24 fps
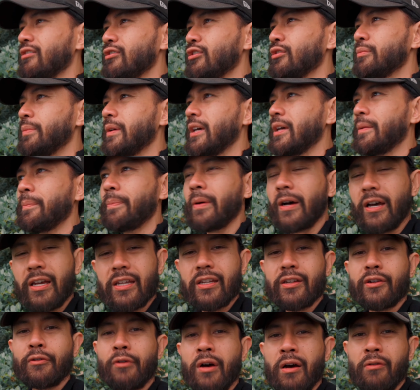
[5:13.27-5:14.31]
little bit, but
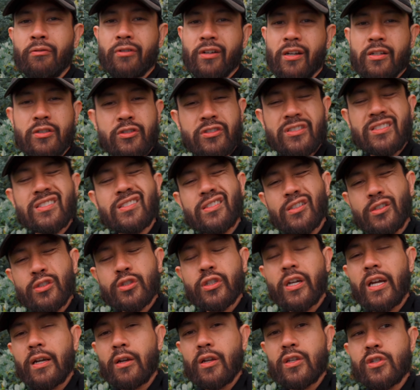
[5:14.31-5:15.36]
you know what? We're gonna tr still
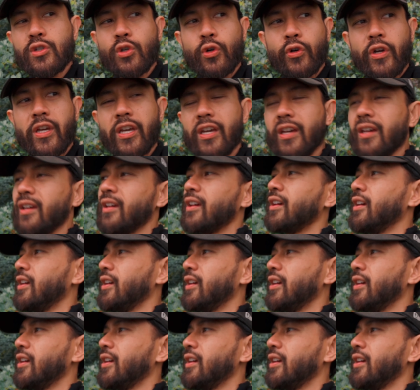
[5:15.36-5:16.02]
try to enjoy it